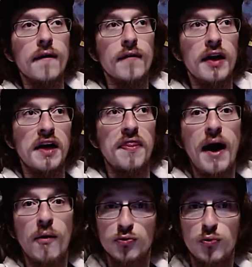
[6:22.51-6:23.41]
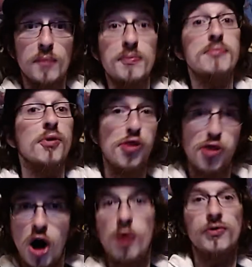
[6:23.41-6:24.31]
And that was what people
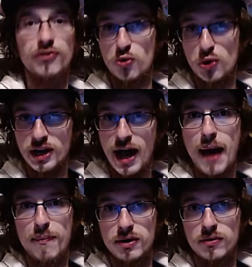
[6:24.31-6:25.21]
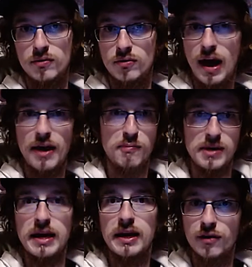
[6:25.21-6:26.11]
thought was going to happen at the
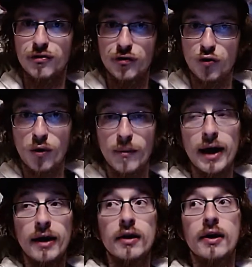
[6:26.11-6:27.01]
beginning of the format.